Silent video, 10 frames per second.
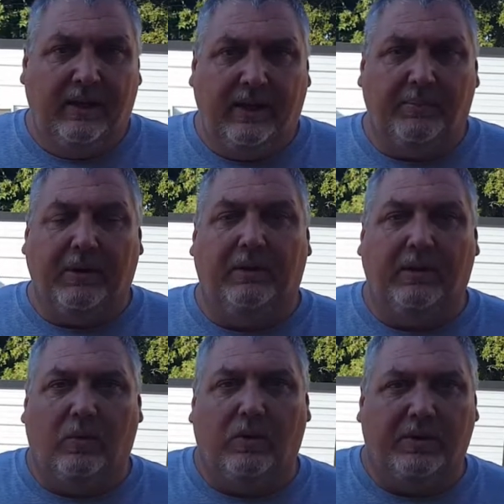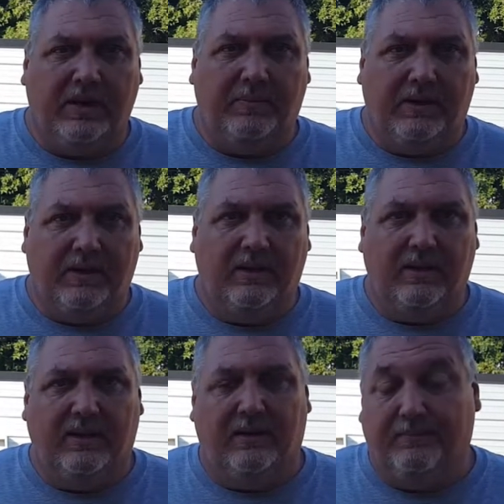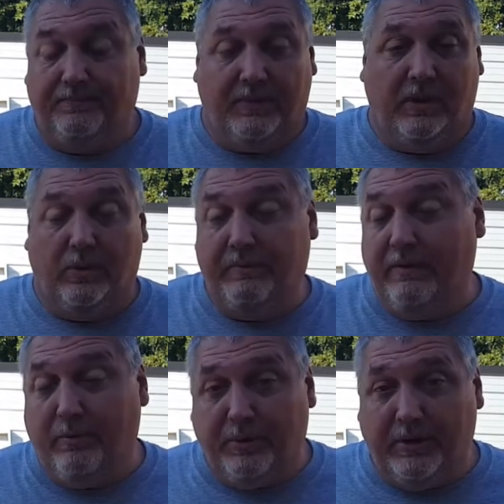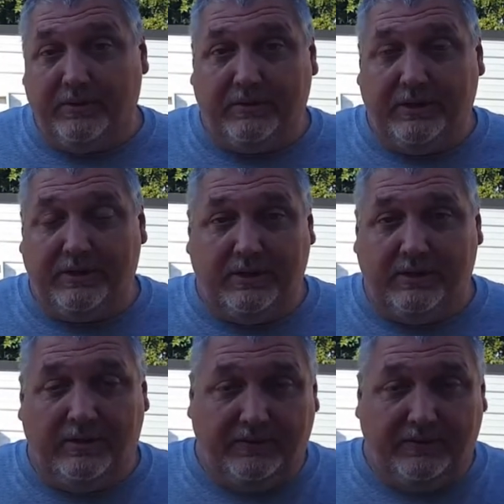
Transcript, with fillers: it probably won't keep it. And um, you know, we've never put insulation in there.